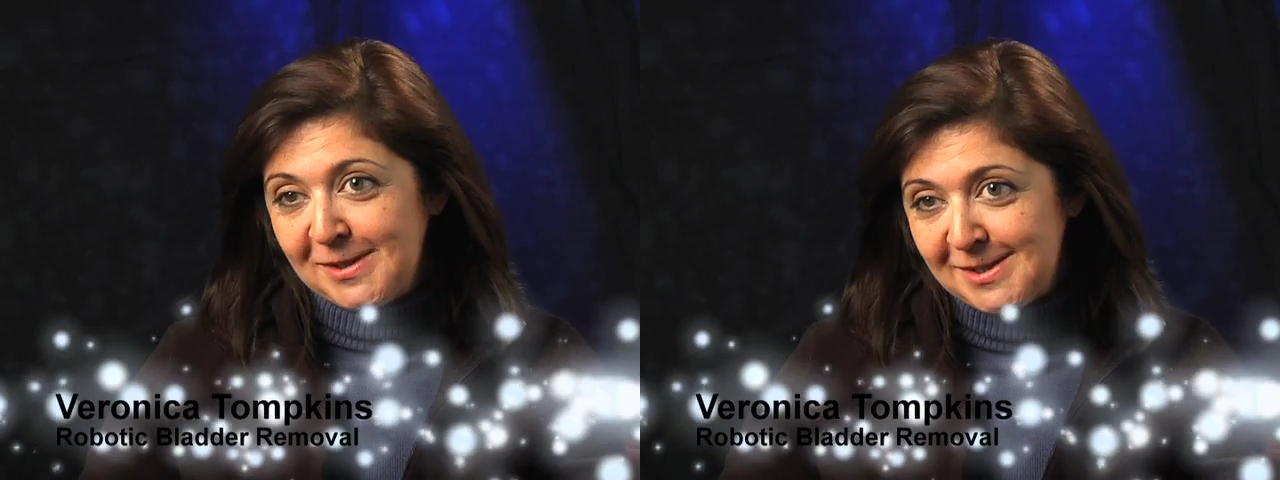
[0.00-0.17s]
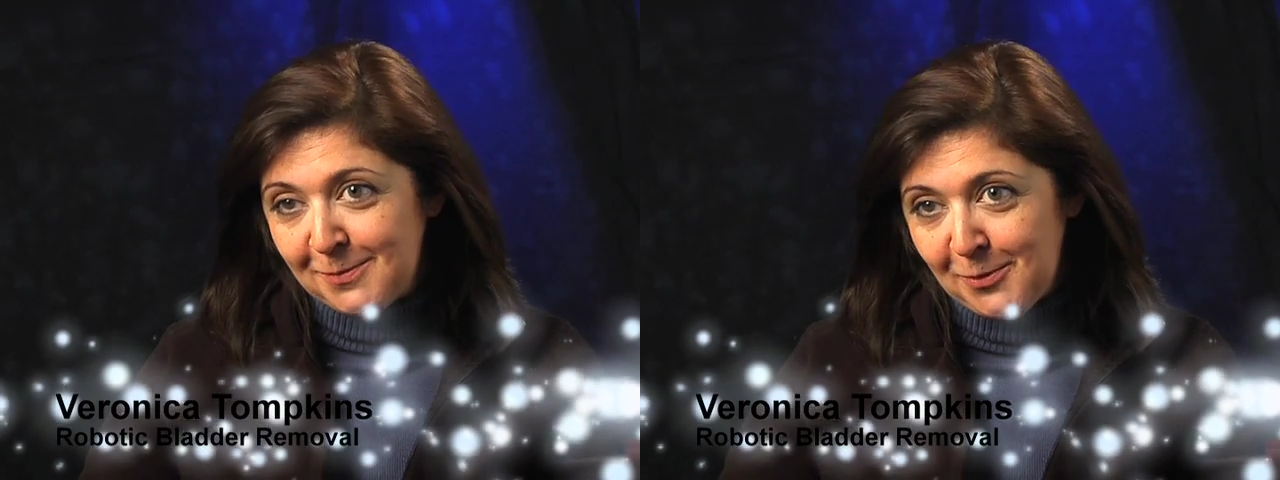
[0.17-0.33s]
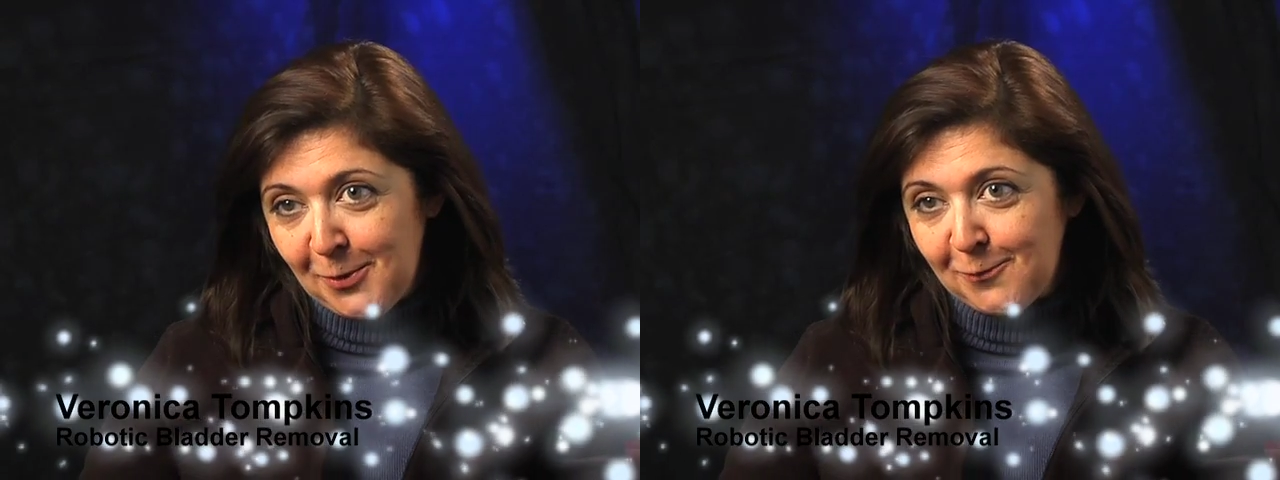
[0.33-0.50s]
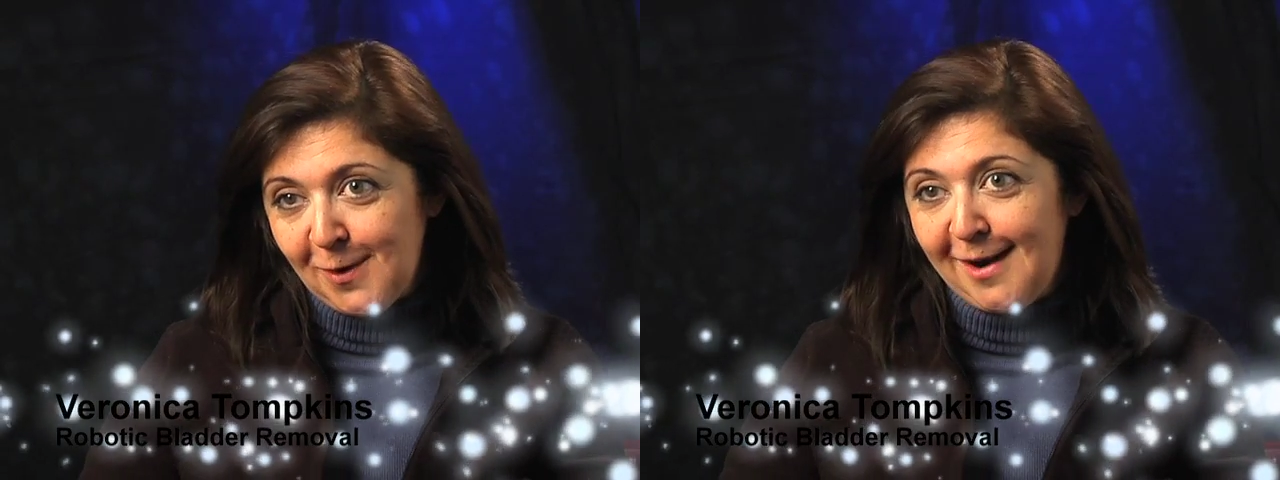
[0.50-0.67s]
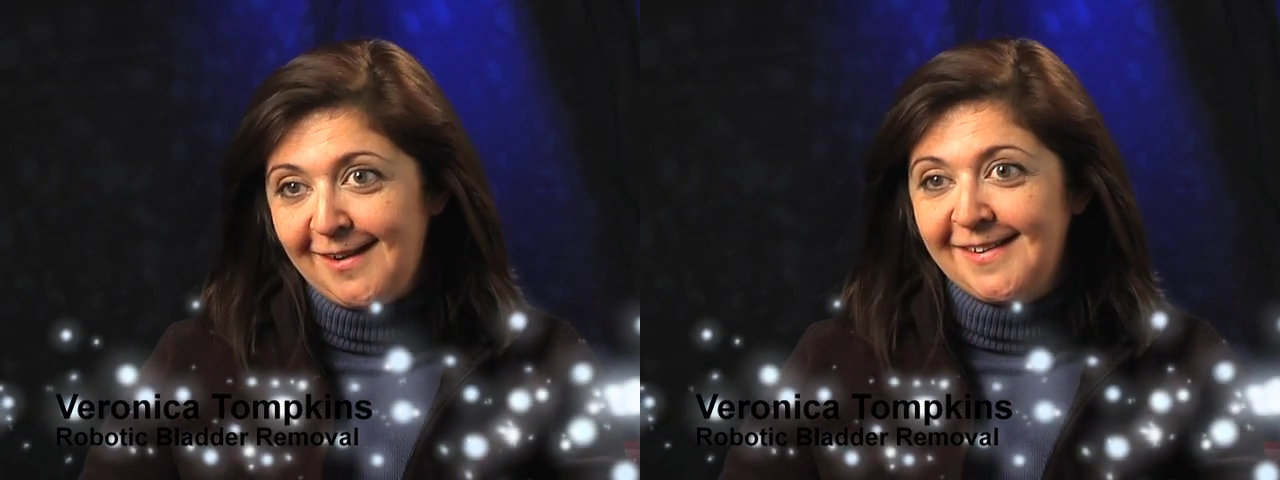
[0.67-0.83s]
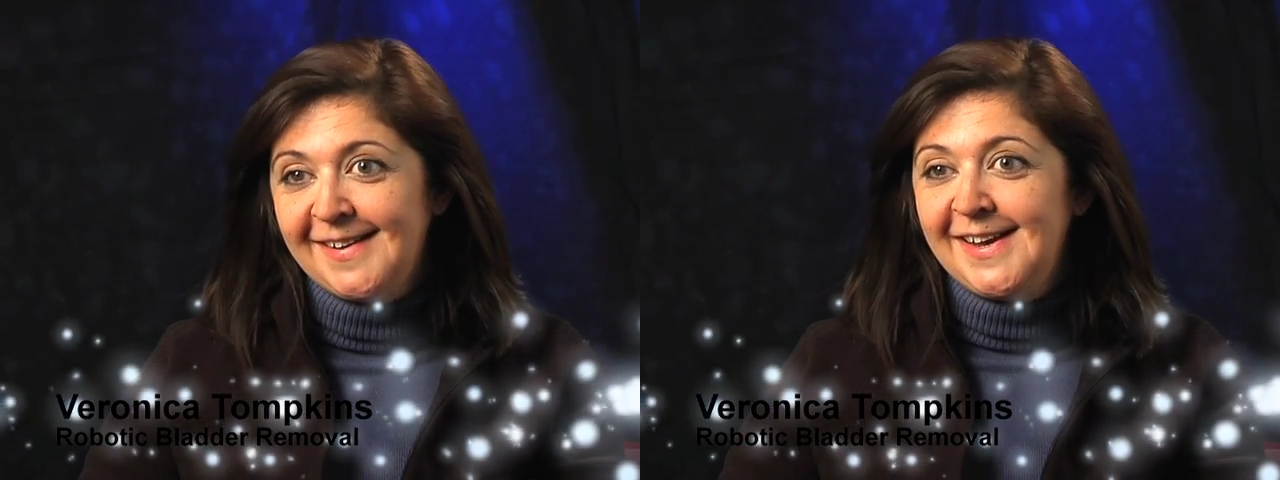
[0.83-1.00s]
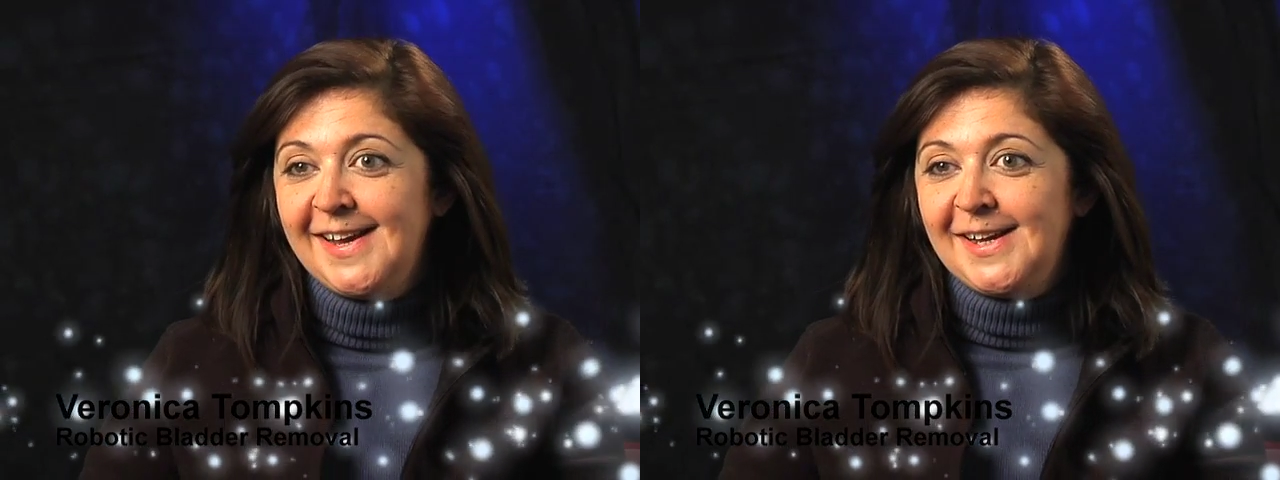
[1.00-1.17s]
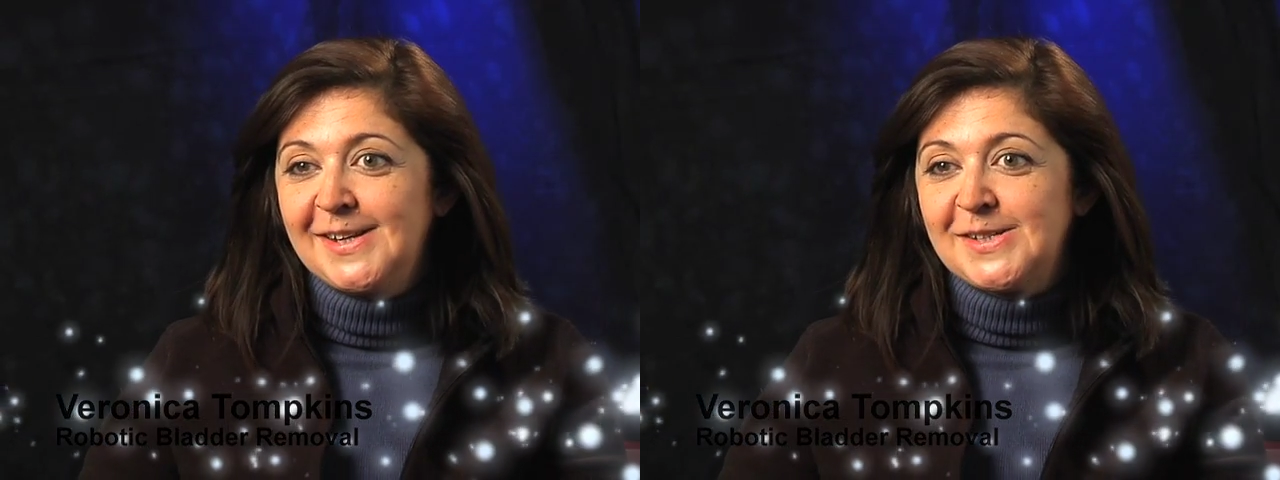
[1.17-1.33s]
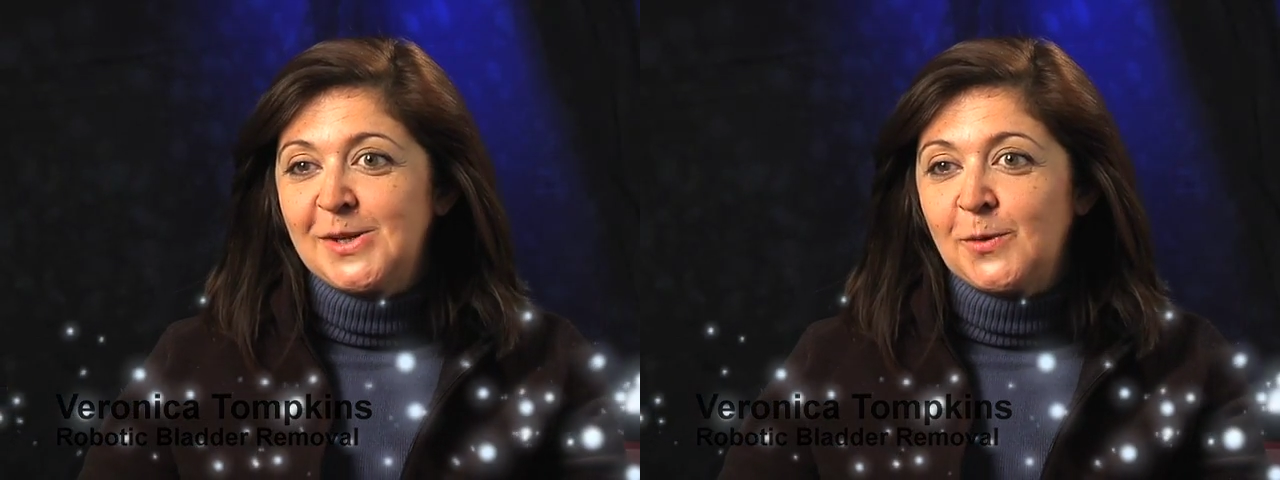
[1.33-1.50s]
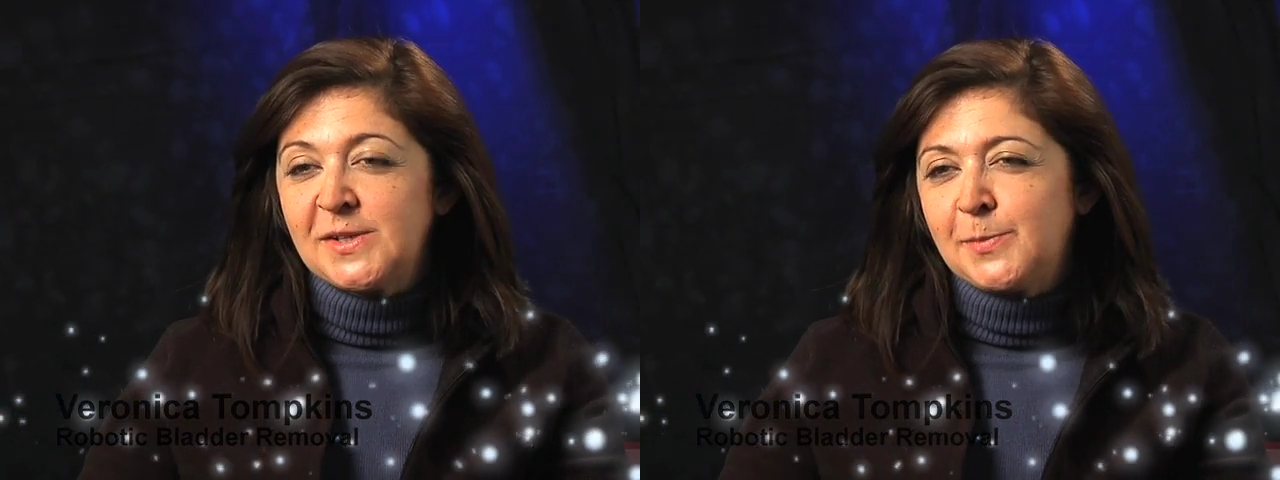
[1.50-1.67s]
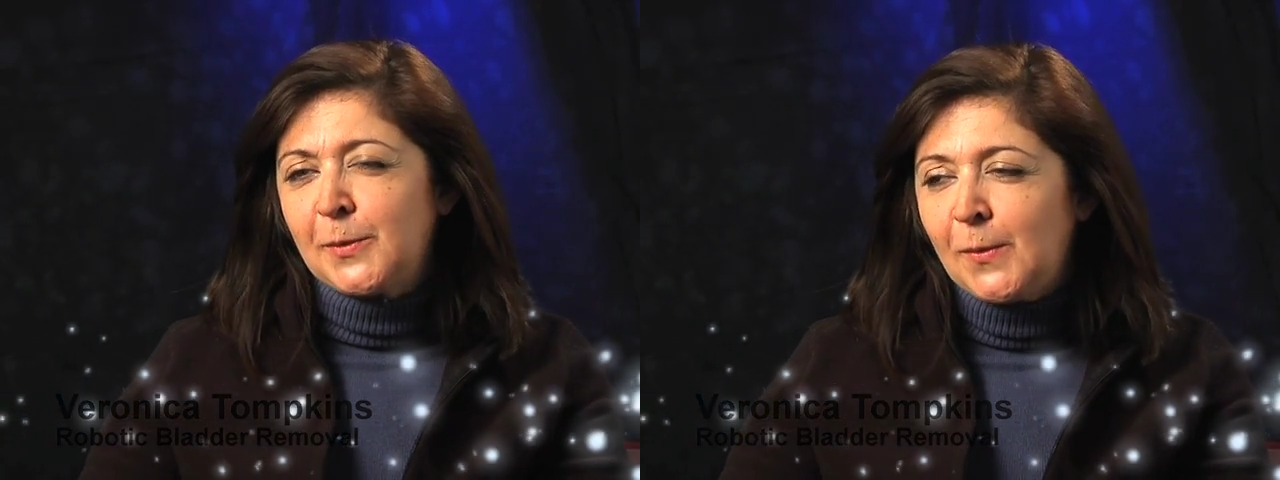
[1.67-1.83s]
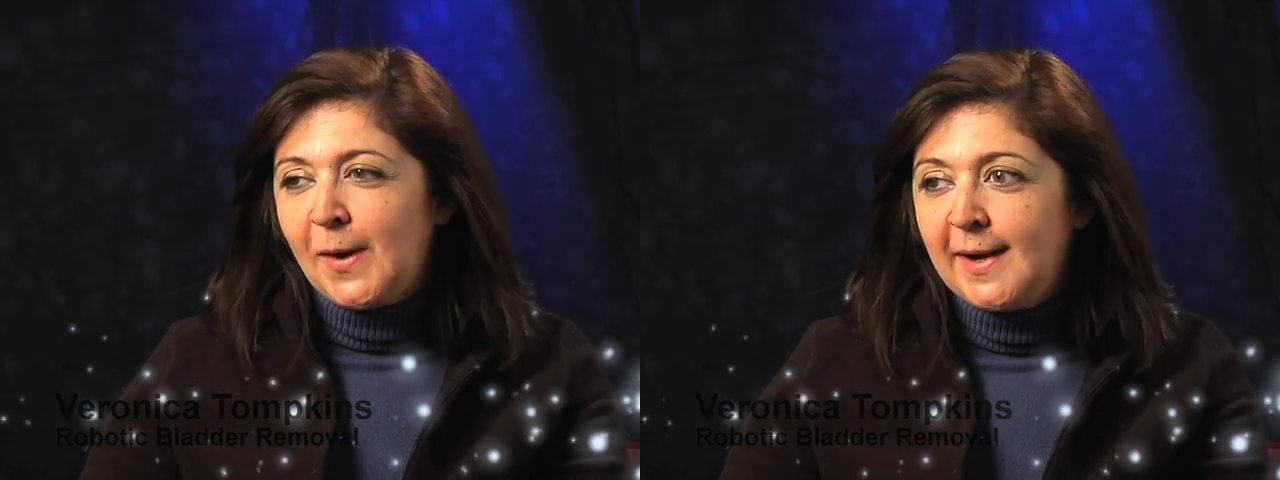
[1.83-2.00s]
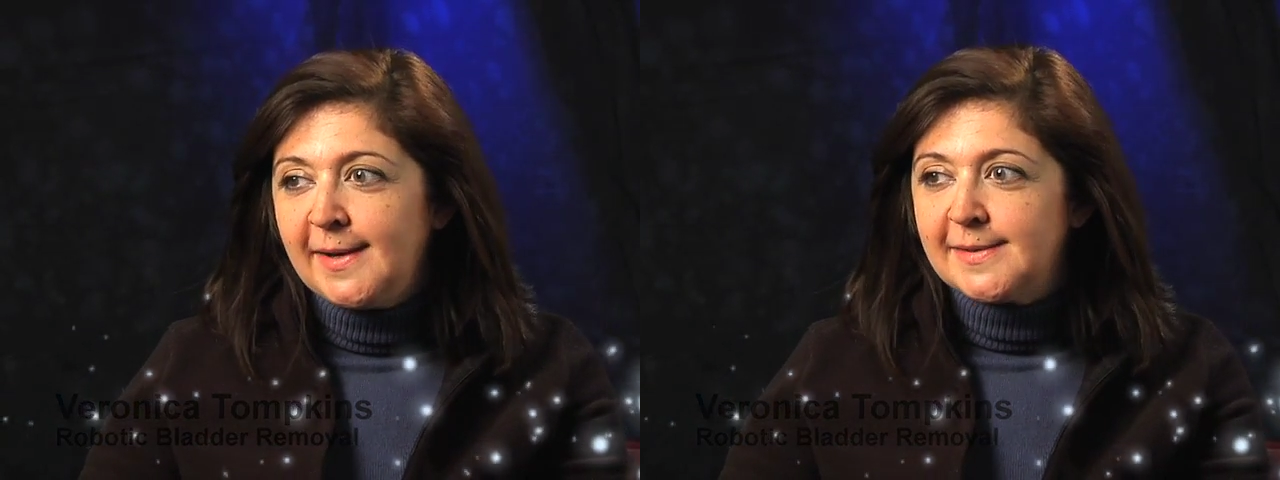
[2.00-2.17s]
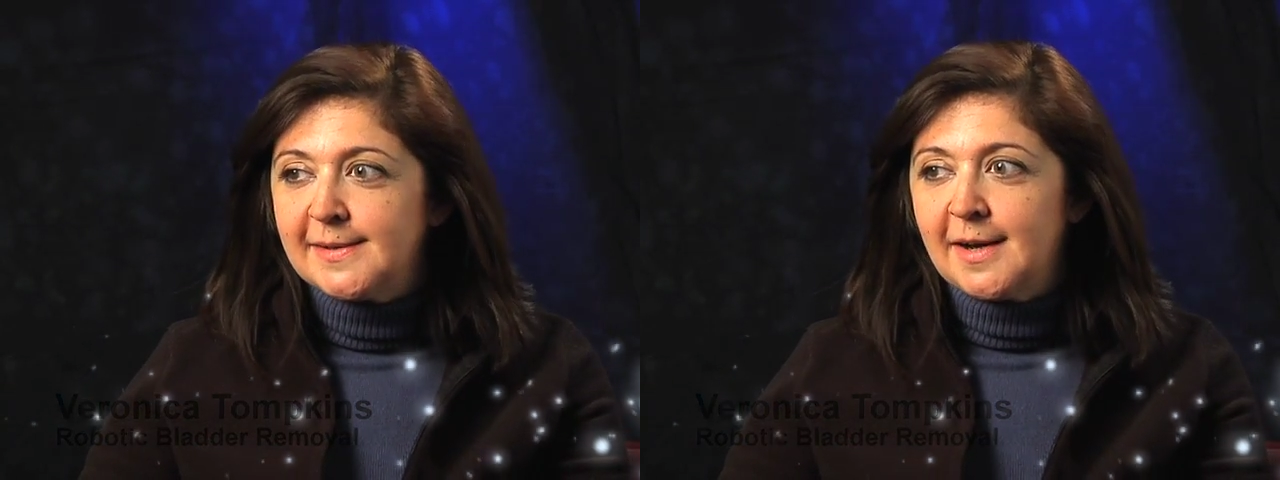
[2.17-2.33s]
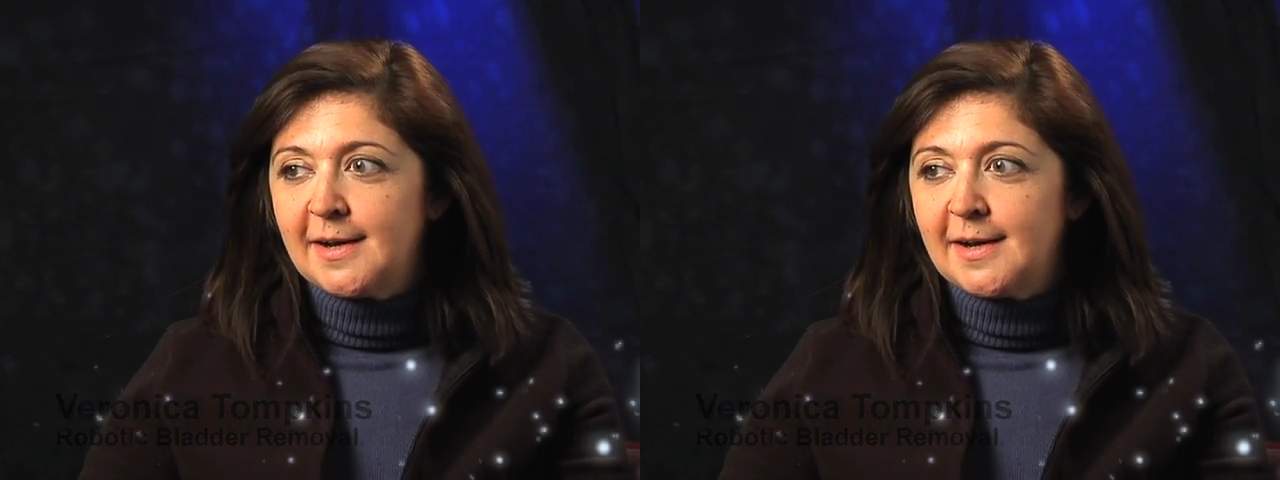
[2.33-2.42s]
risk profile. So it's been quite